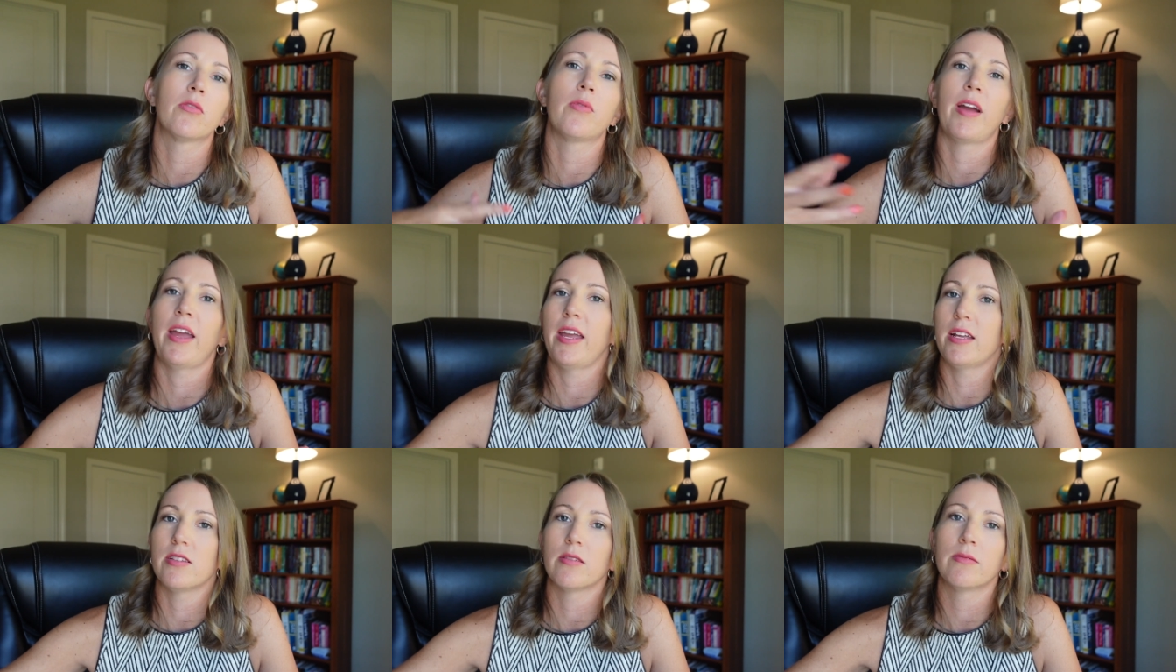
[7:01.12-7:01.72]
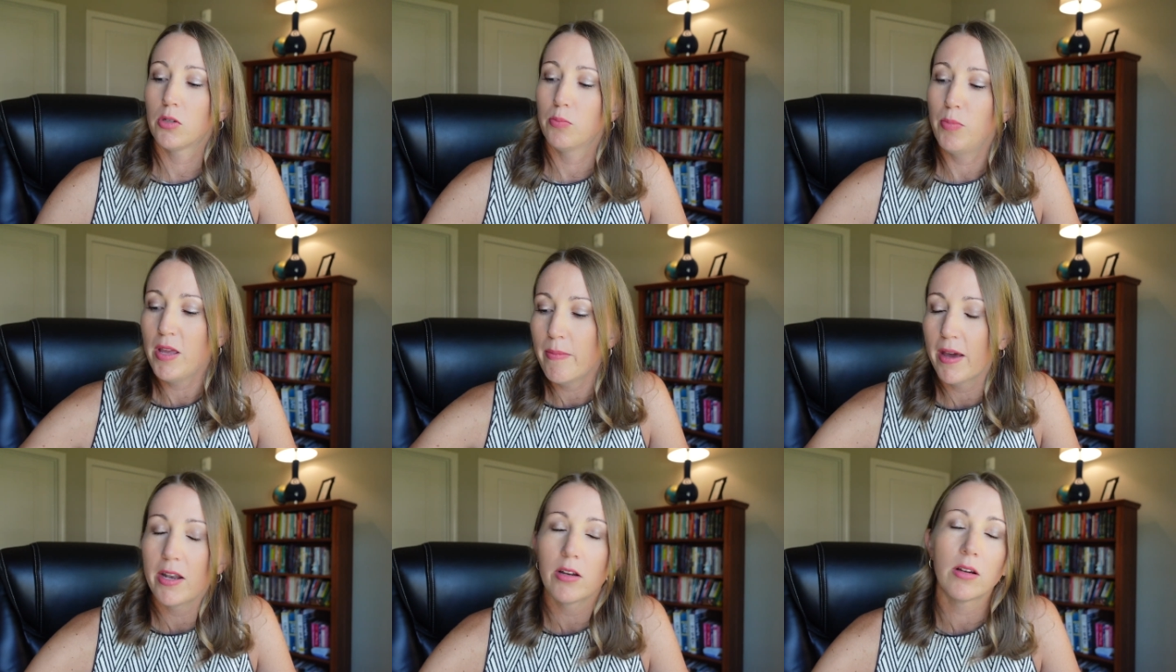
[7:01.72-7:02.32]
way and
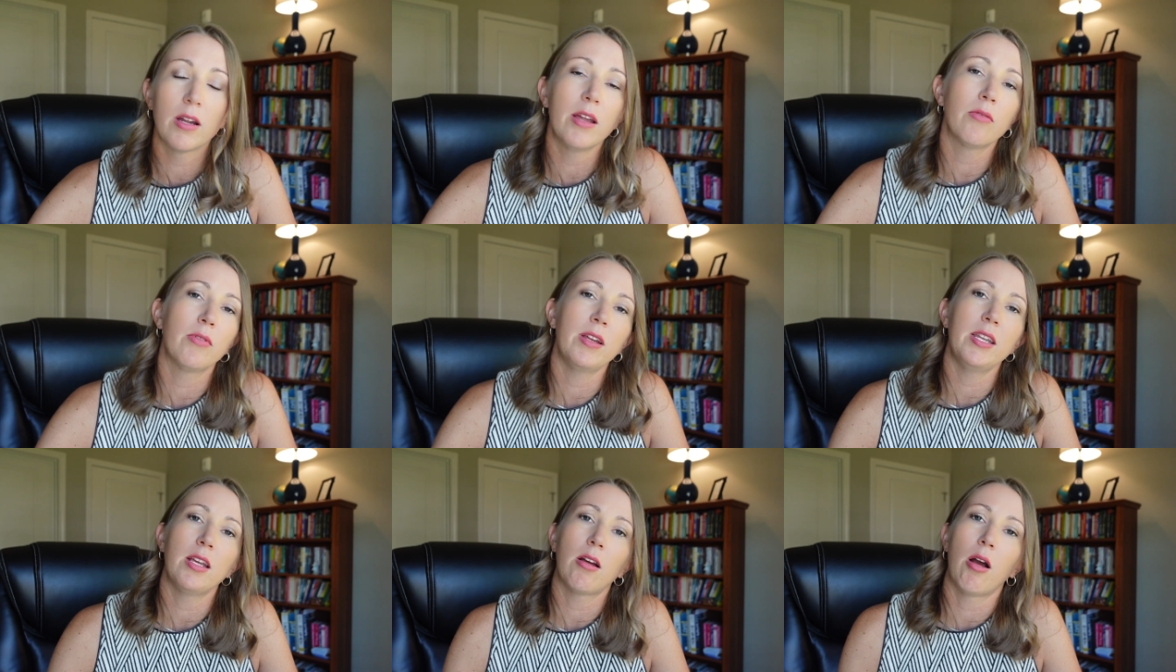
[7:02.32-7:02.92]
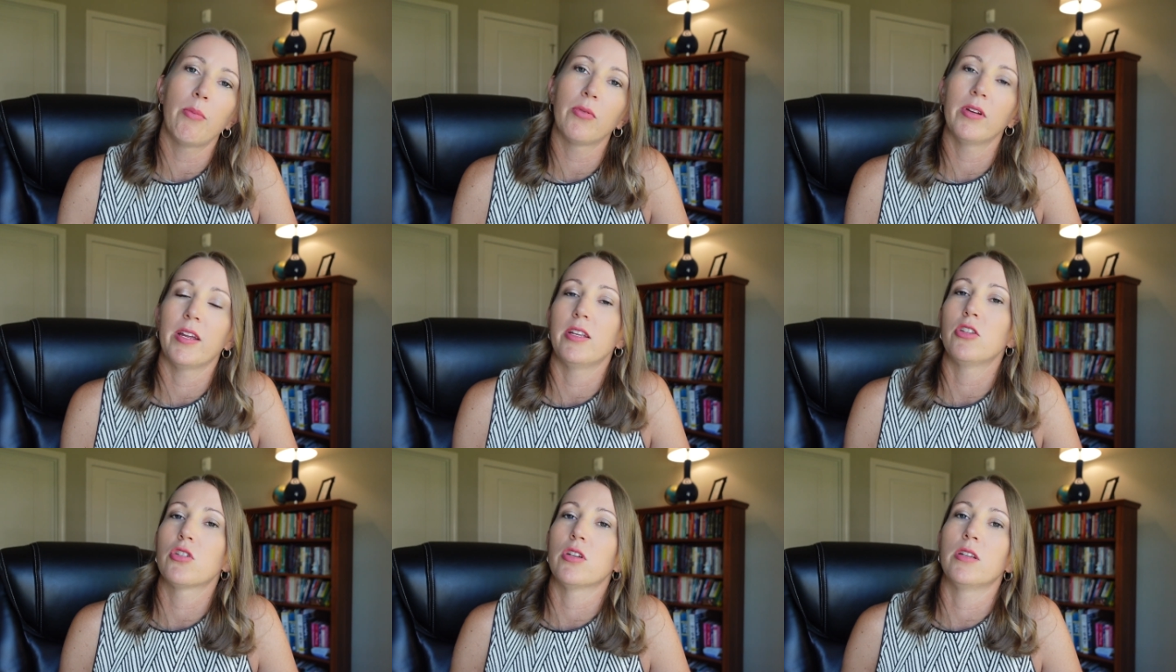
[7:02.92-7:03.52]
be better at reading
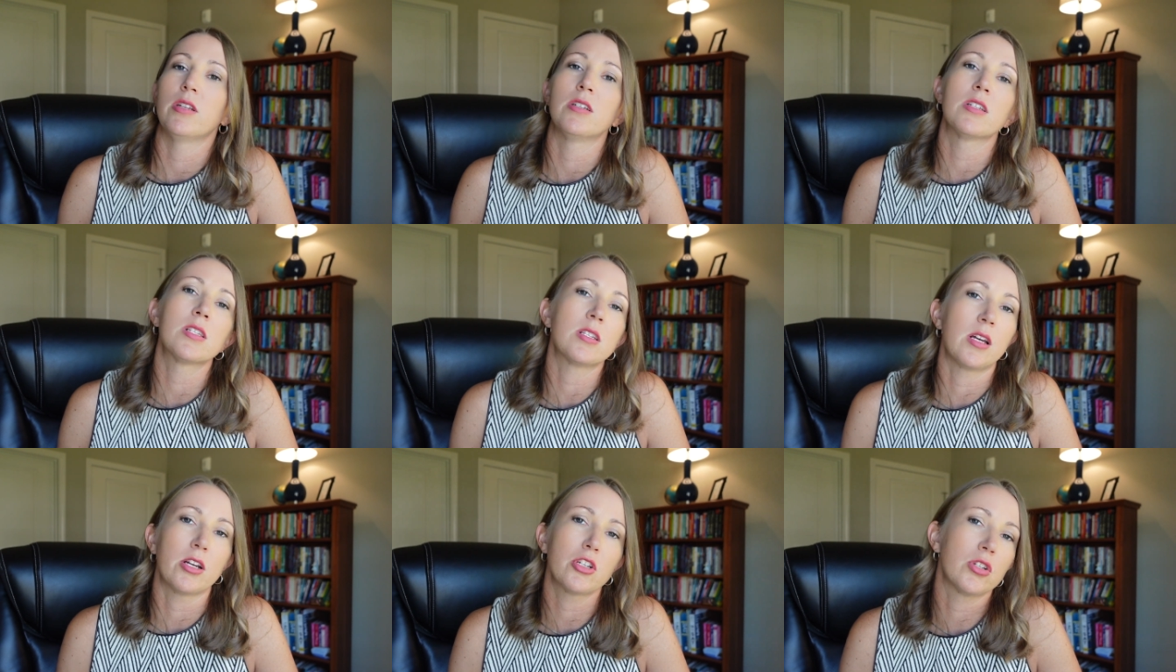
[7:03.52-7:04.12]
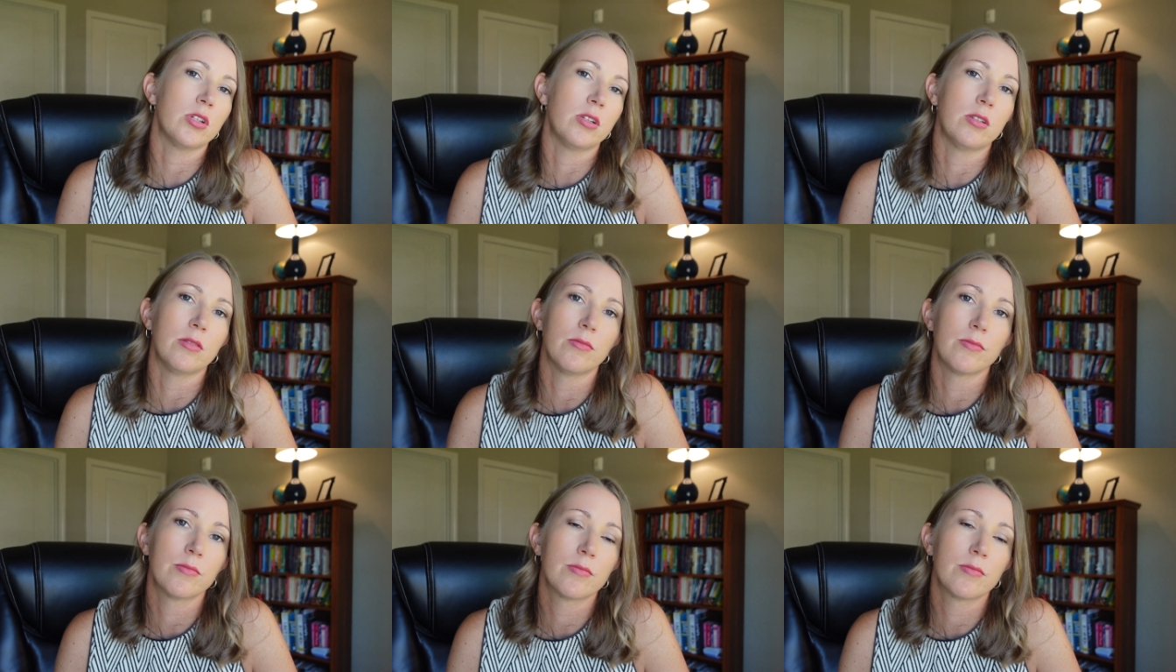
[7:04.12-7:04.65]
comprehension and discussion.